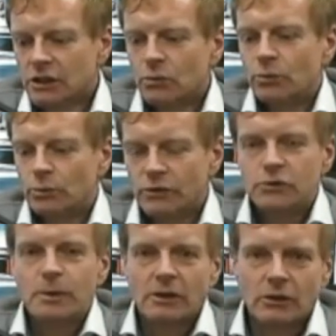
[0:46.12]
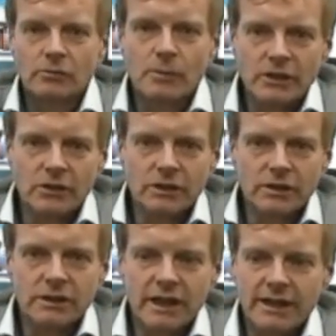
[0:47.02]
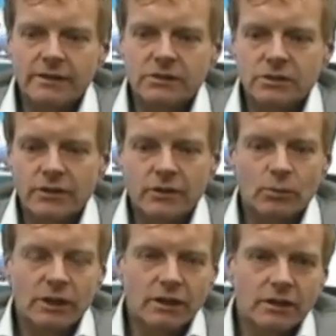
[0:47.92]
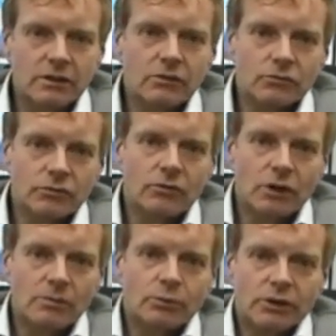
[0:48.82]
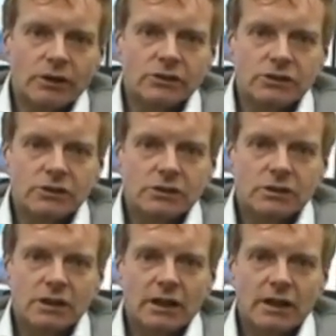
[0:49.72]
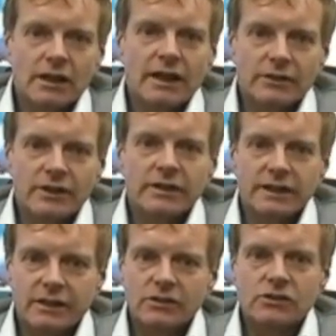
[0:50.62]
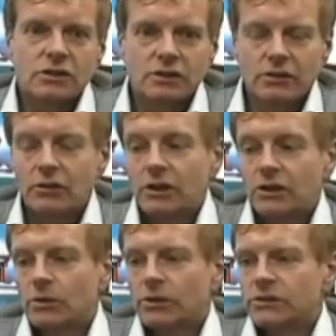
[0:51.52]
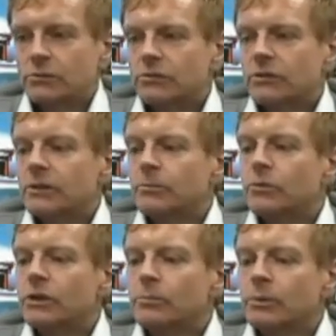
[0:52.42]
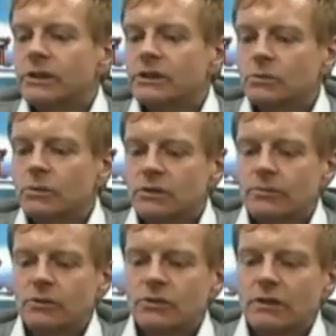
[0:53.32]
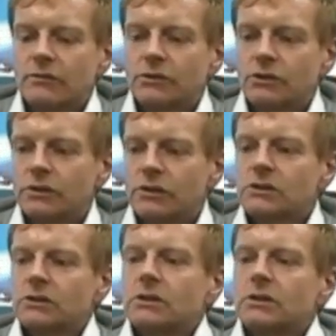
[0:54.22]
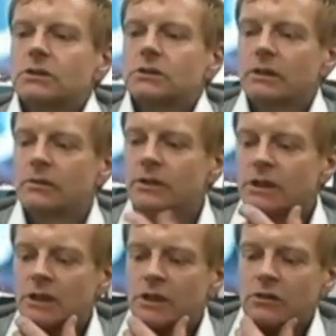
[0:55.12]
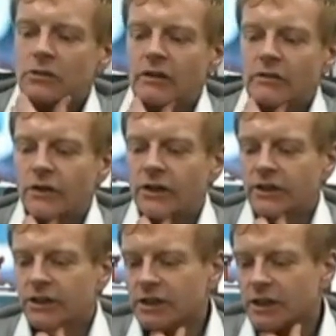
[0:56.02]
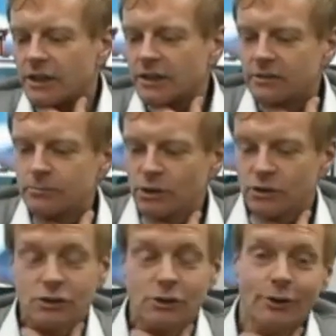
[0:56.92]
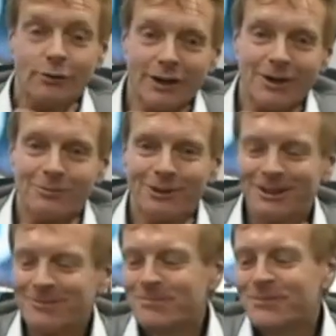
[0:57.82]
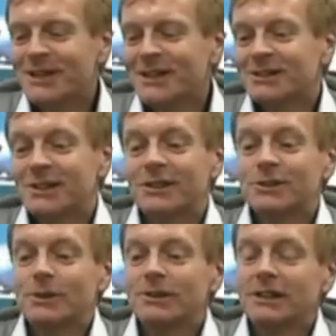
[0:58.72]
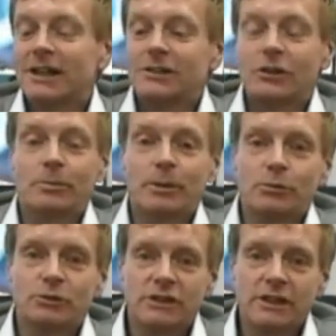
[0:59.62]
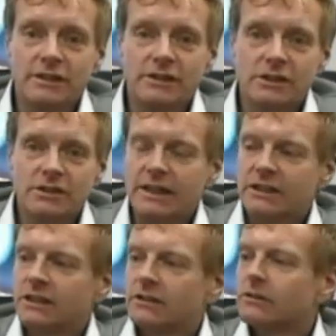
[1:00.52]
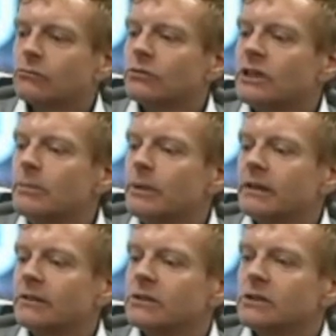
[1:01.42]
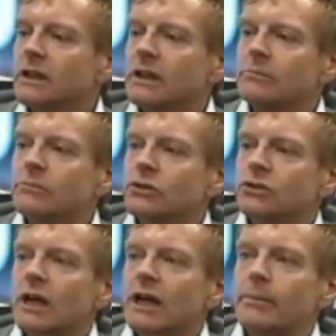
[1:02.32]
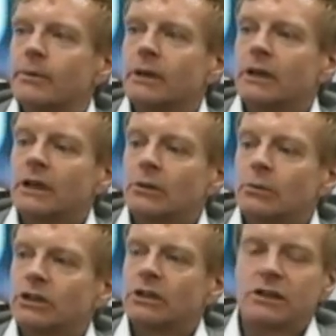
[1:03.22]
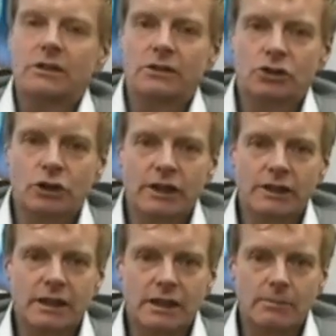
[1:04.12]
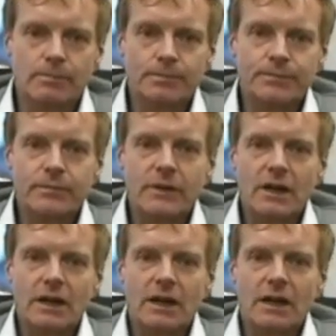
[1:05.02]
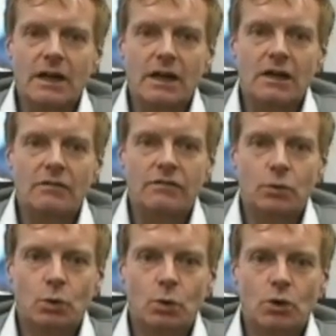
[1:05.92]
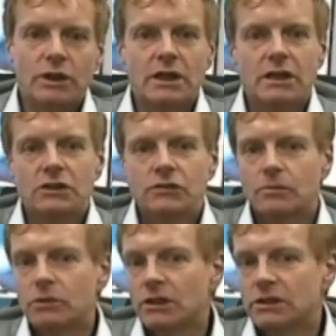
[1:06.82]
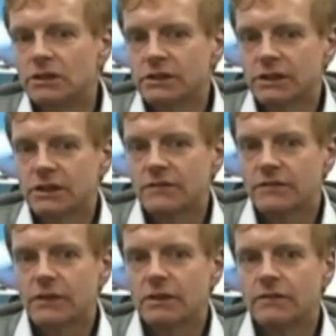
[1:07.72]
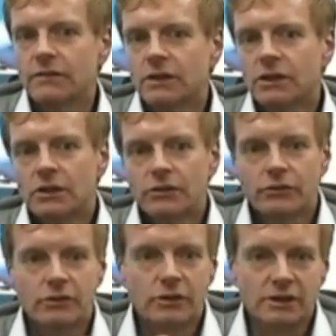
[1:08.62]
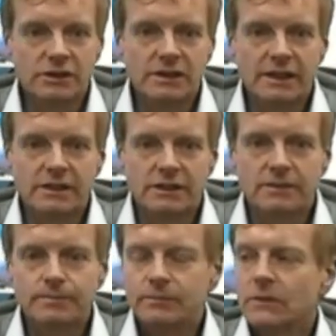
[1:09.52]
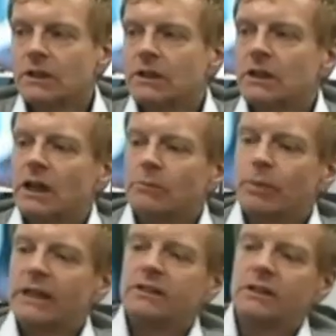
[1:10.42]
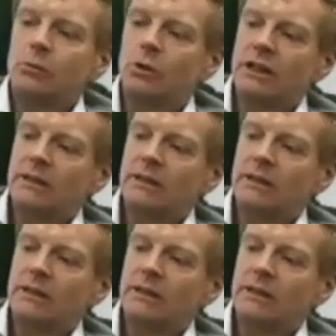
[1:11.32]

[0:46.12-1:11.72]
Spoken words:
we've spent a lot of money on it, and I think we're getting the right products out there now. There's certainly the right quality. We're really pleased with some of the stuff we're doing. It's gratifying because it's a lot of hard work. So this one, a lot of people will see this. This is actually a rebound strap which goes under the trailing arm for cars from 1965 through to 1980. And basically what